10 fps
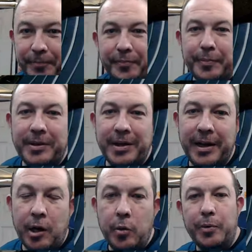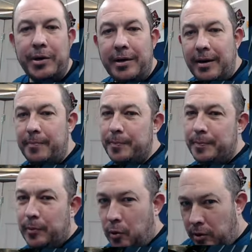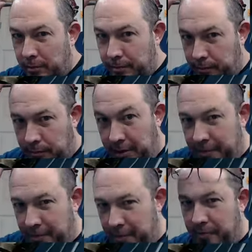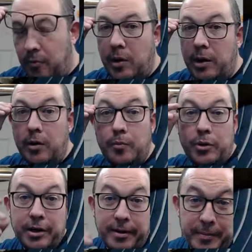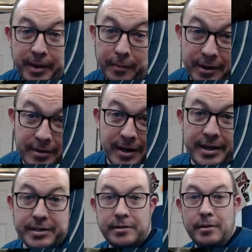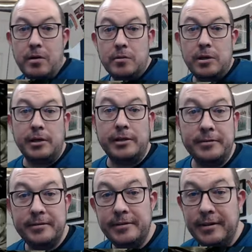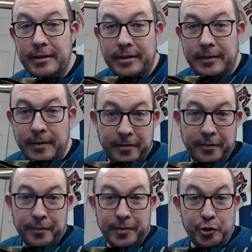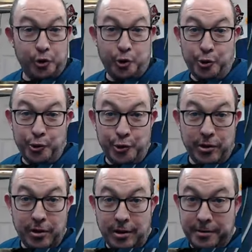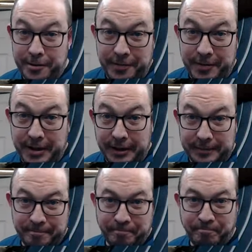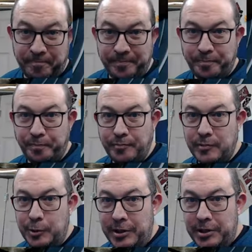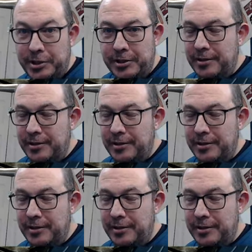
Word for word: but then I open it up, or even before I open it up, and I realize, oh look, the screws are under the feet, which